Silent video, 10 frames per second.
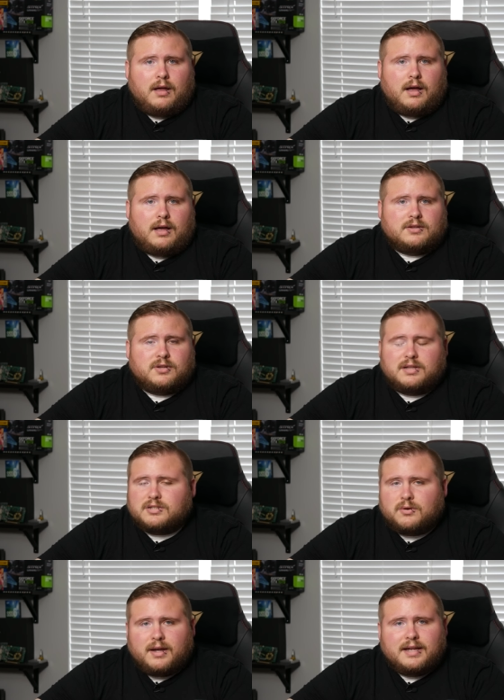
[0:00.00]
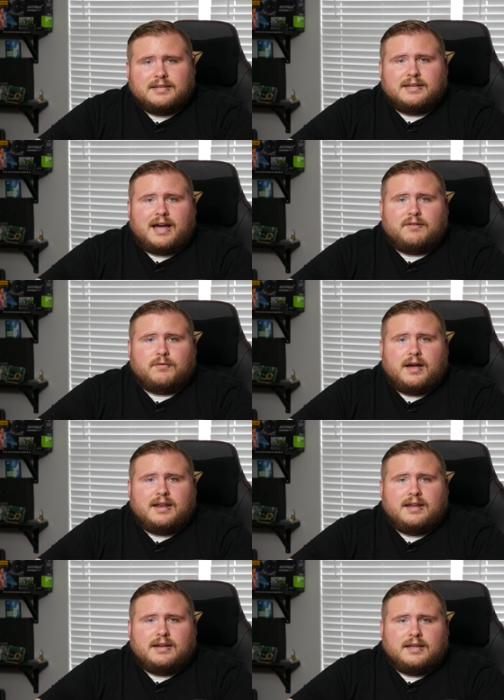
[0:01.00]
Uh, so let's go ahead and dive right
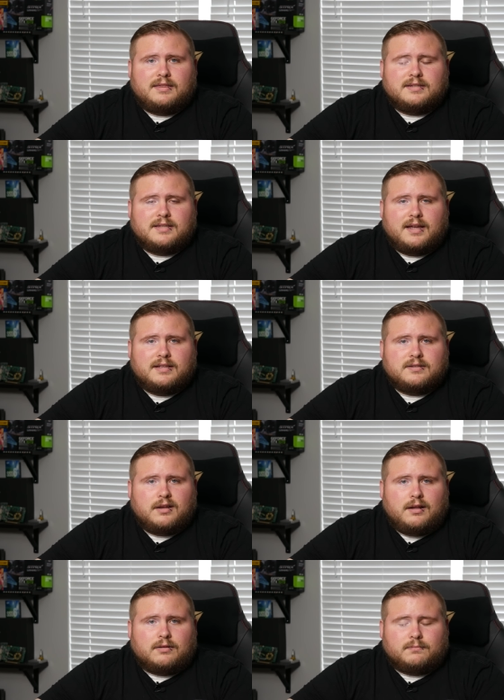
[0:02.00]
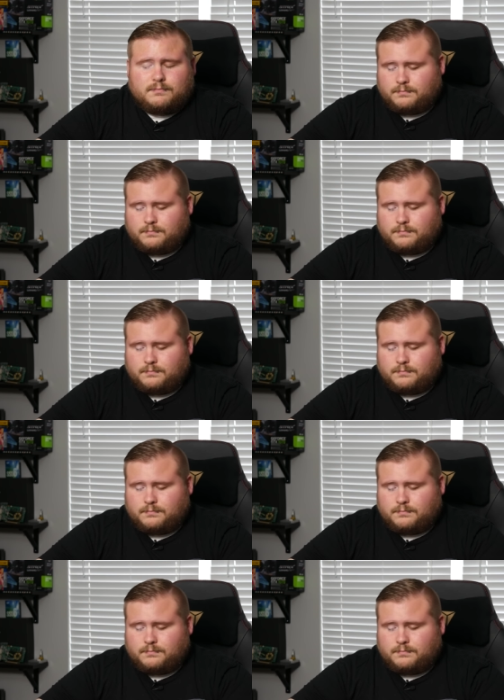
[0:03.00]
in and get this thing installed.